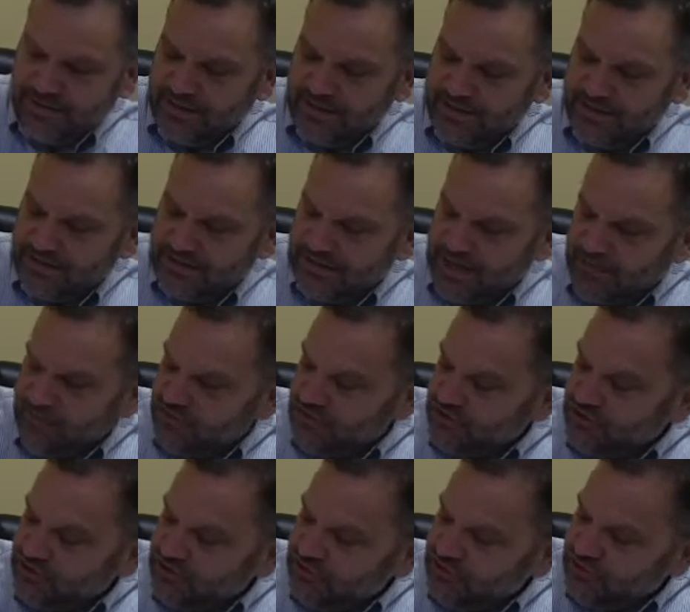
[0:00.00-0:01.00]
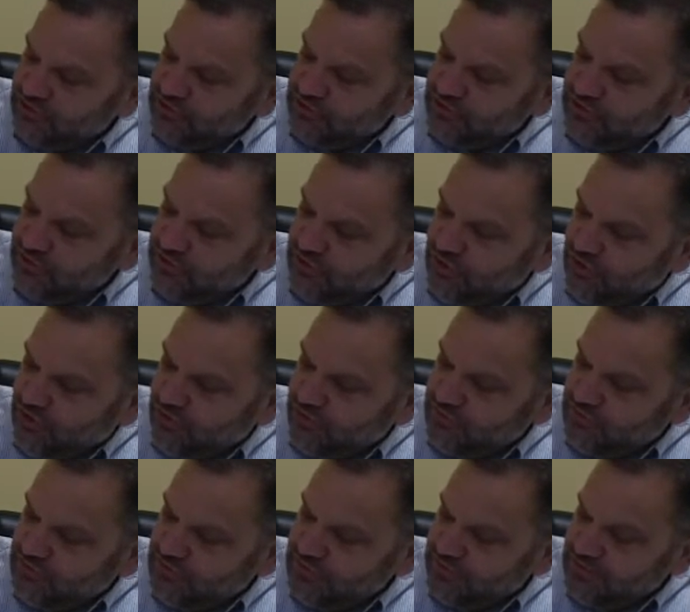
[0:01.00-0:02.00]
exceptions too, so
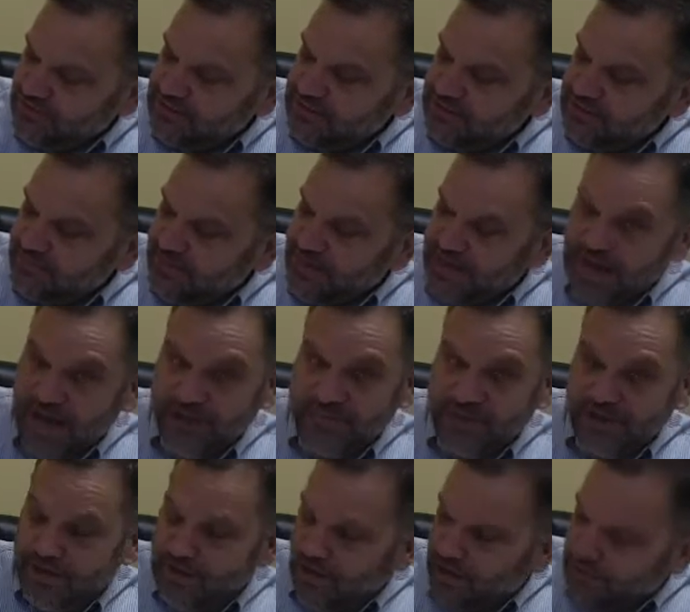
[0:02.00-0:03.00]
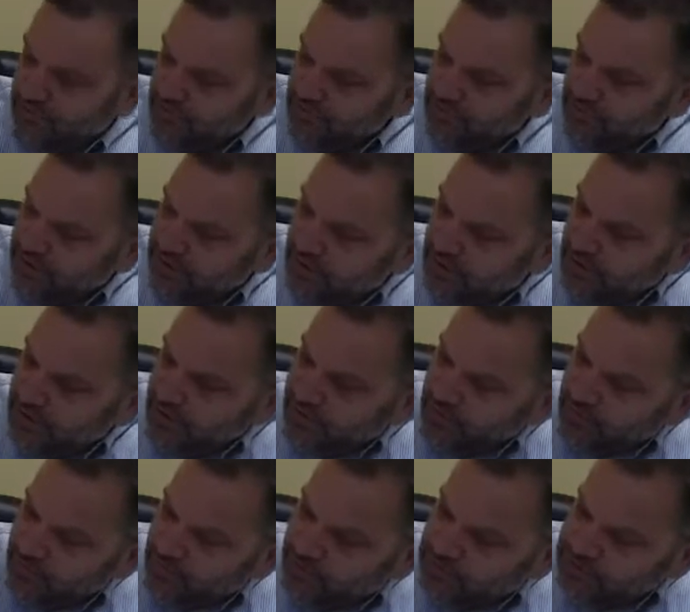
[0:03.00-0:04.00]
some of these may not be covered,
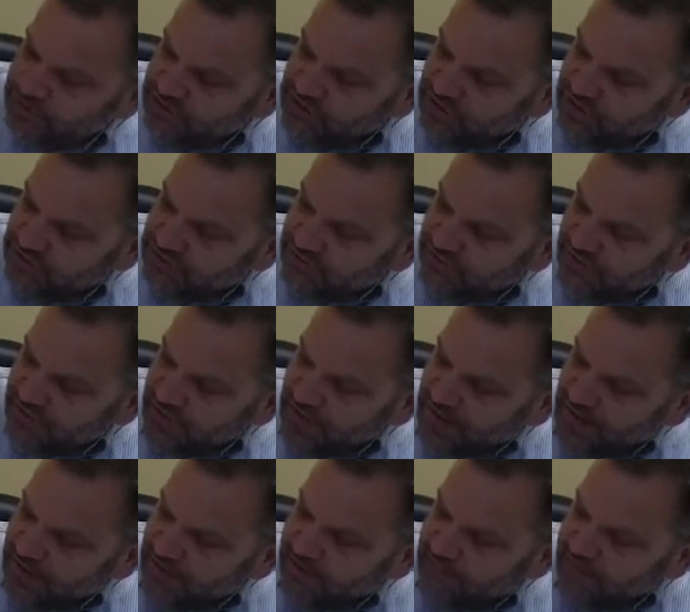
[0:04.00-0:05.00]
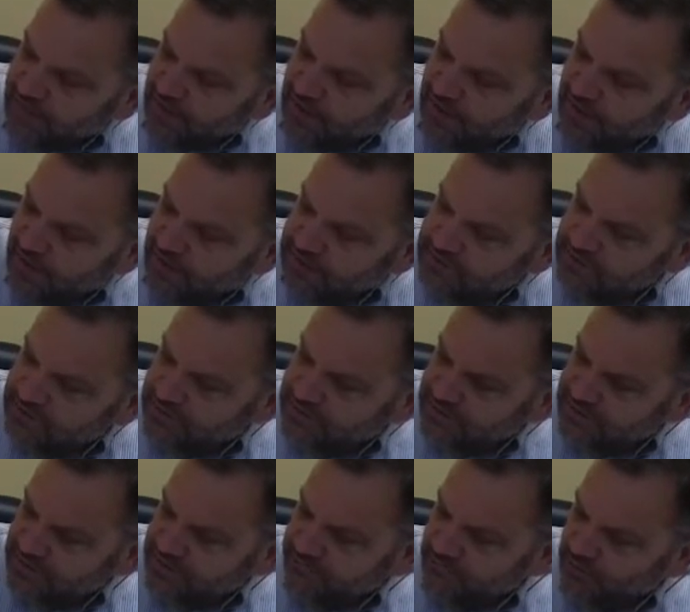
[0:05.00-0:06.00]
but you also have
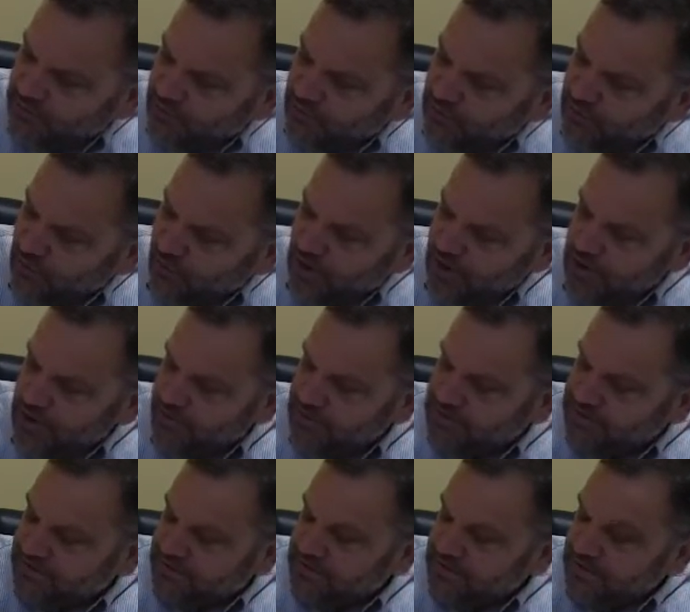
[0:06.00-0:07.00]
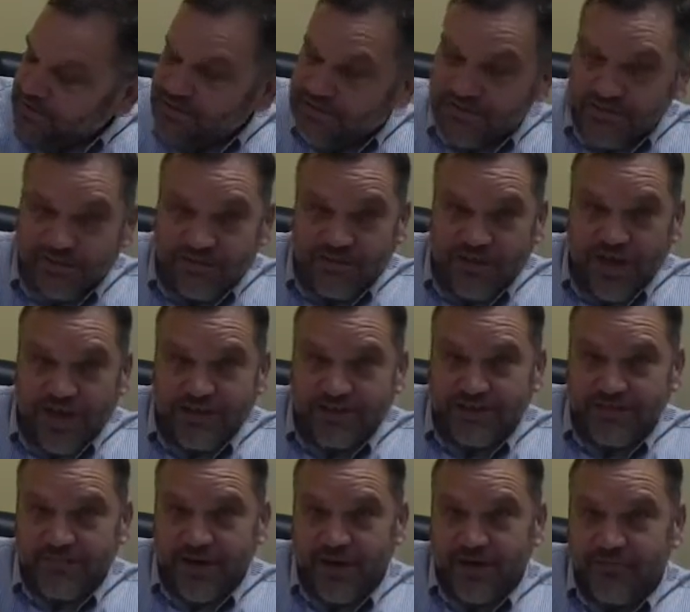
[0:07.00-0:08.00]
specific requirements. This
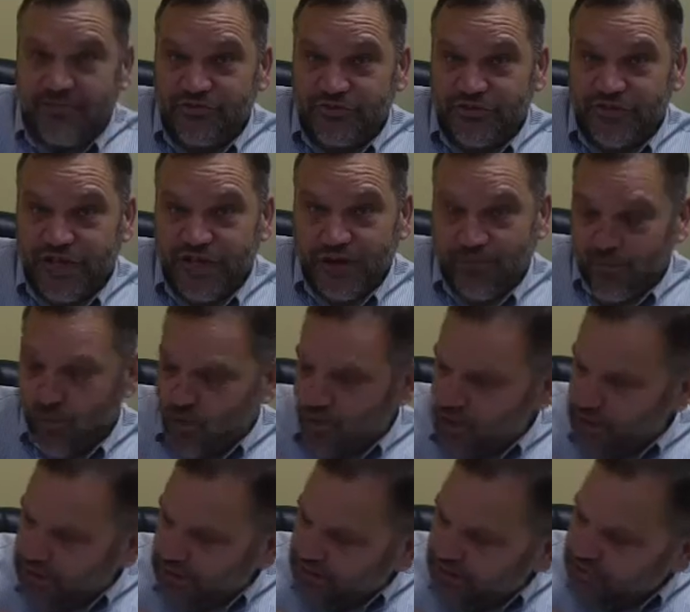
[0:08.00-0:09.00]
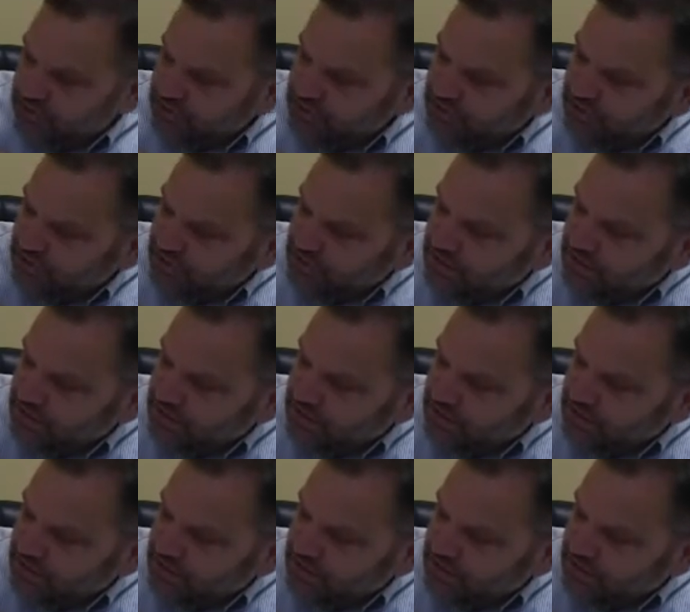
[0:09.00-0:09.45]
talks about if there's any mortgage,